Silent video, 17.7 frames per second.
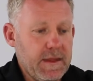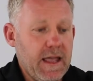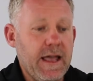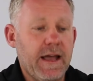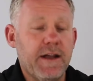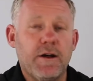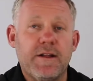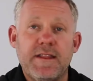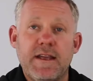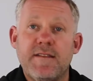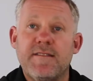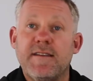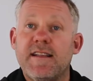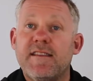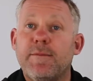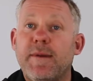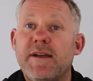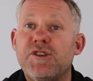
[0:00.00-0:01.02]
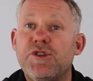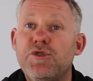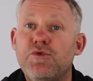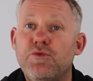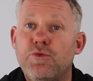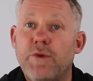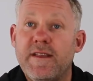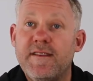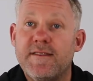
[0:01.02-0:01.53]
And on the inside, to make sure you
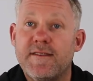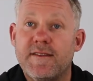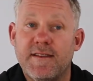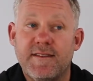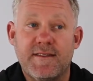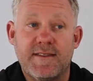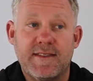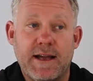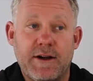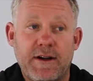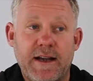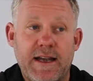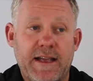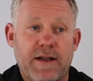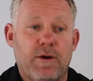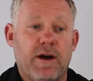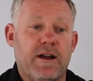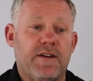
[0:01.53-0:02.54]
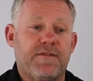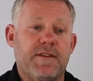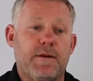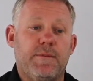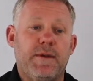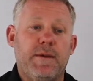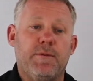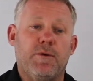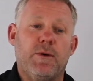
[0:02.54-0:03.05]
rinse this thoroughly. Quite often
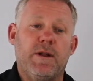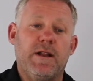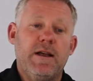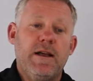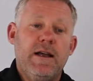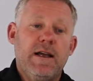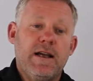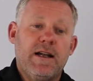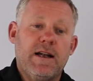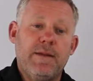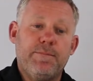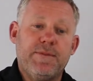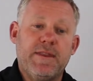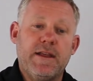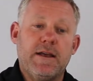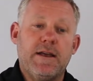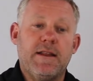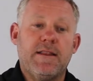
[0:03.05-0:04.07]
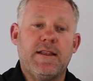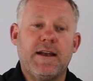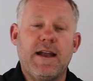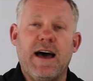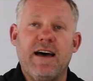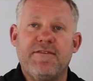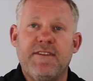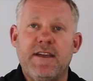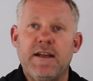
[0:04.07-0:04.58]
people will clip the
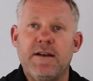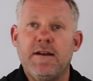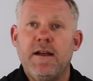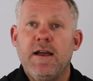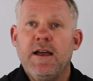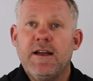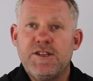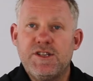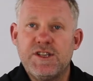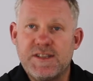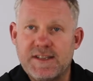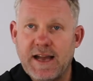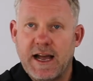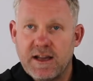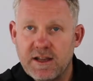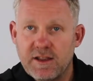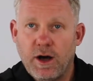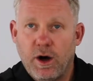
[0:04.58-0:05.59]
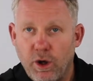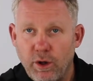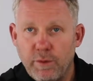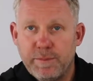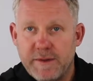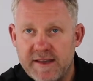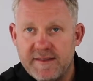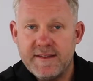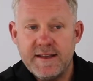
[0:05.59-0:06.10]
knife in, just dunk the whole
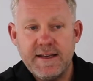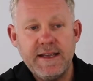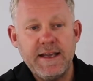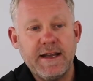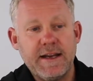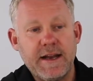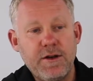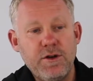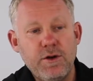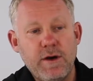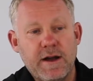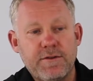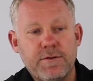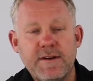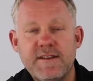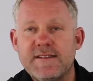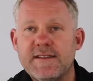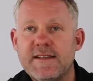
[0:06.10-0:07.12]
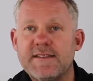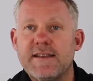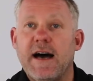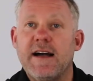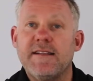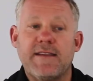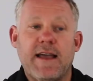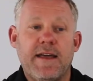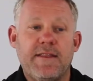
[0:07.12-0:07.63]
BCD in and not rinse this
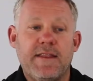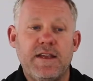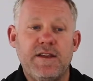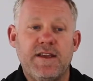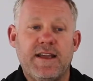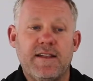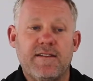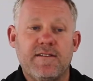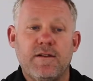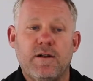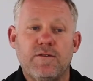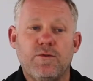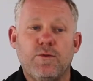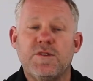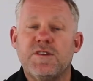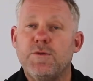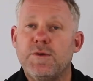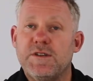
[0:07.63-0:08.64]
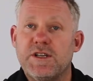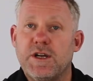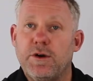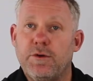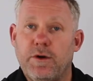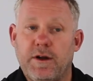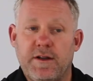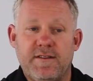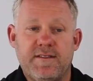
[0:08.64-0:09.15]
out, and then you get salt water which
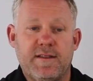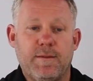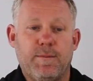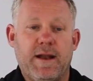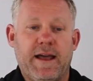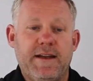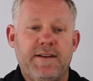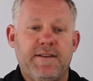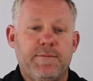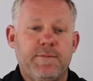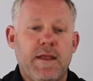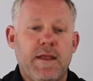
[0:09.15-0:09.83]
corrodes the blade.